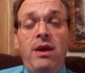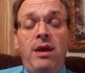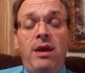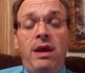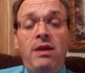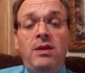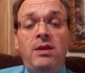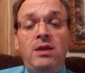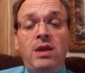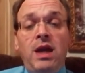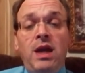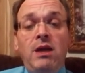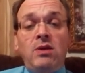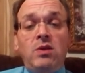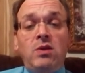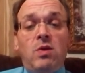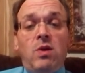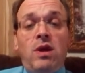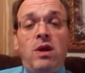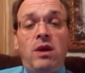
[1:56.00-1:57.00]
in the
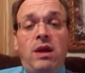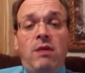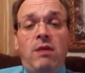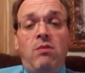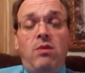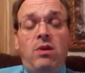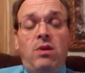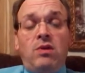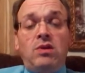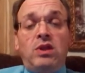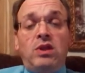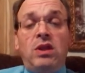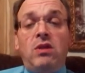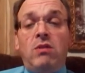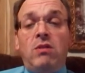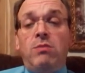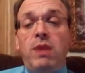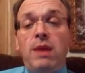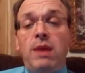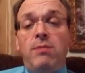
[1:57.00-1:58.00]
territory. They were
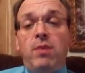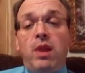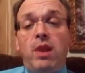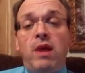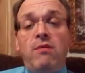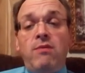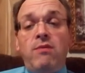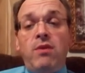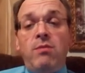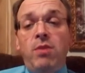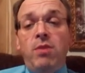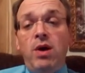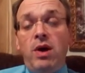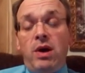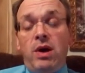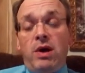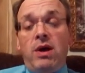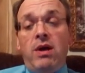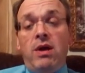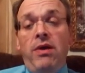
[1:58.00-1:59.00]
considered people of the
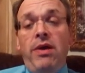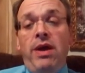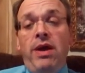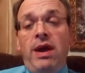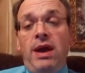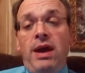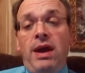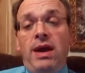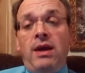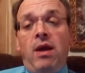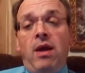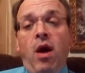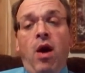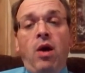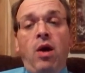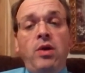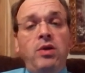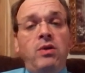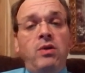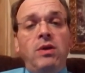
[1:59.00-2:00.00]
book. And
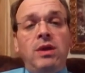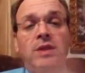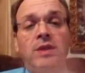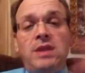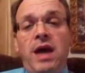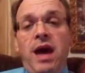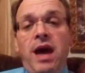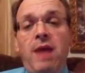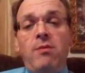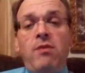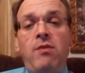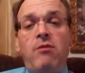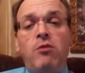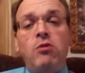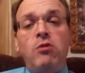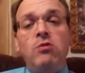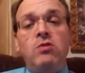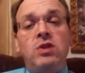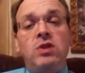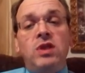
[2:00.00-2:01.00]
all during the time of
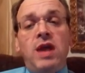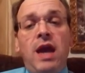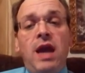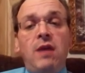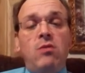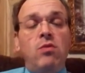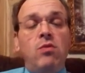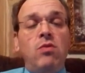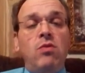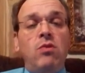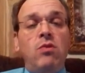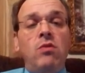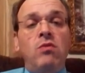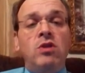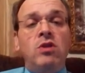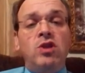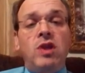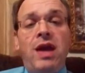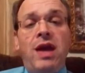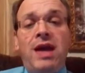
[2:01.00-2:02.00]
Crusade rule,
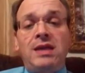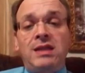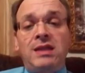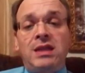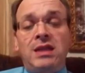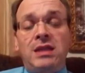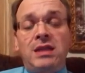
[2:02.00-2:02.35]
which lasted